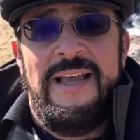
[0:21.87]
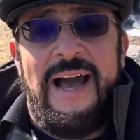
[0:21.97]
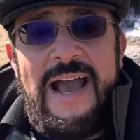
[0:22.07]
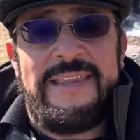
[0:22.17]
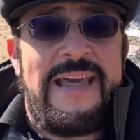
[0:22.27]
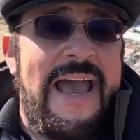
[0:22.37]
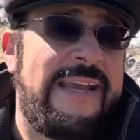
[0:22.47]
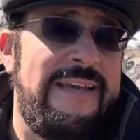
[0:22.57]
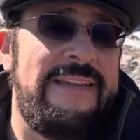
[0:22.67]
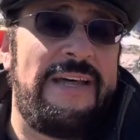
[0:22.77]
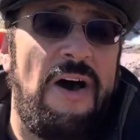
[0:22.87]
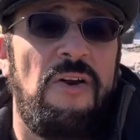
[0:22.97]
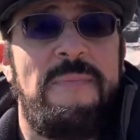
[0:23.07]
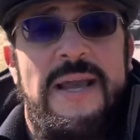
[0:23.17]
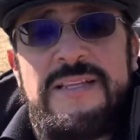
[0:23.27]
I thank the
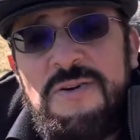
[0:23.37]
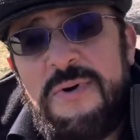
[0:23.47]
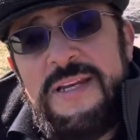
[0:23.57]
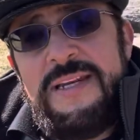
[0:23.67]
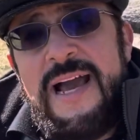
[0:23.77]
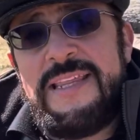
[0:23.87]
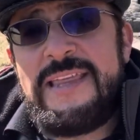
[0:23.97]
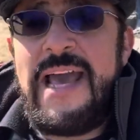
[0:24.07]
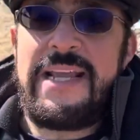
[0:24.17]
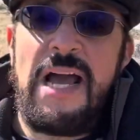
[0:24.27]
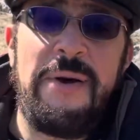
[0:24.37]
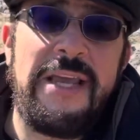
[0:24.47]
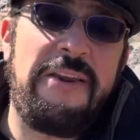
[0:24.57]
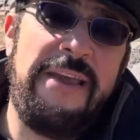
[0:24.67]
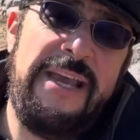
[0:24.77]
Almighty One. I thank our
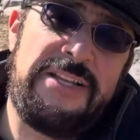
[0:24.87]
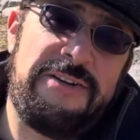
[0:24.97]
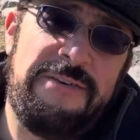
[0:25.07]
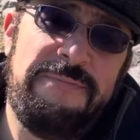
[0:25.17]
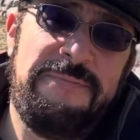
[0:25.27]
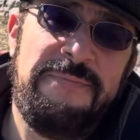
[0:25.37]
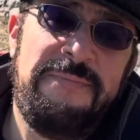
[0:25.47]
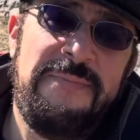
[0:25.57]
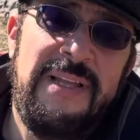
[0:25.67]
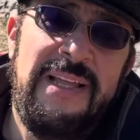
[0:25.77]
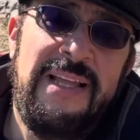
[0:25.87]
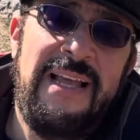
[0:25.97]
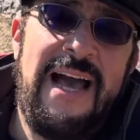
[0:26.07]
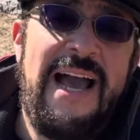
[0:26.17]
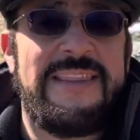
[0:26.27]
Creator.
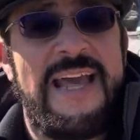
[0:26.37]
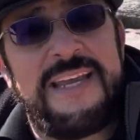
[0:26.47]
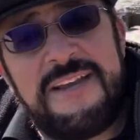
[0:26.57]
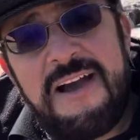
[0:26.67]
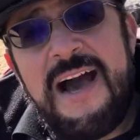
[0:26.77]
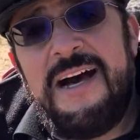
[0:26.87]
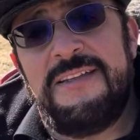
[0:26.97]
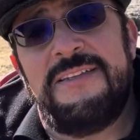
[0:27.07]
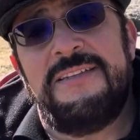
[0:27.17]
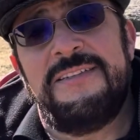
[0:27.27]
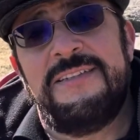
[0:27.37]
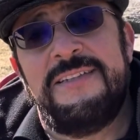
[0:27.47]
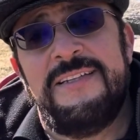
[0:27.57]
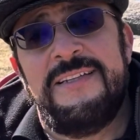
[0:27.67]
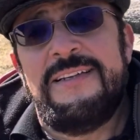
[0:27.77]
I thank God.
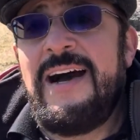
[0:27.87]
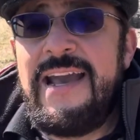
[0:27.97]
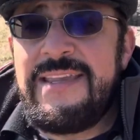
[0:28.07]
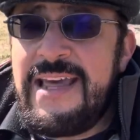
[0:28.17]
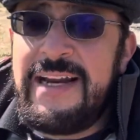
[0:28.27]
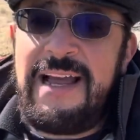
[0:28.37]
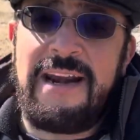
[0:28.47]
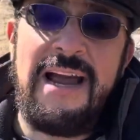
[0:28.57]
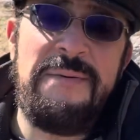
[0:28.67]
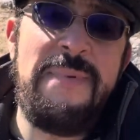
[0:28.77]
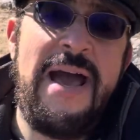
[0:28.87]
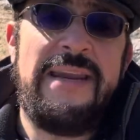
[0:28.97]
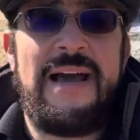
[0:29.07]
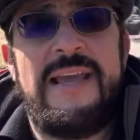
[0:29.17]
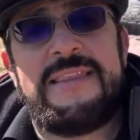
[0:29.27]
I thank
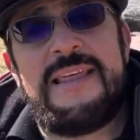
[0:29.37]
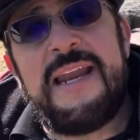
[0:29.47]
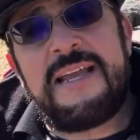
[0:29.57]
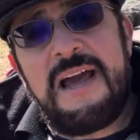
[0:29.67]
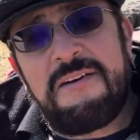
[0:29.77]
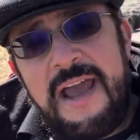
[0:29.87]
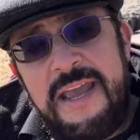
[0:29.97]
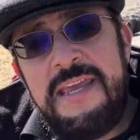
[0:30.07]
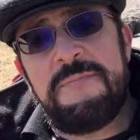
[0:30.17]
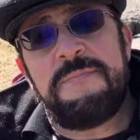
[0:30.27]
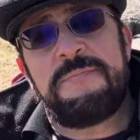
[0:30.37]
Ar-Rahman. I thank Ar-Rahim.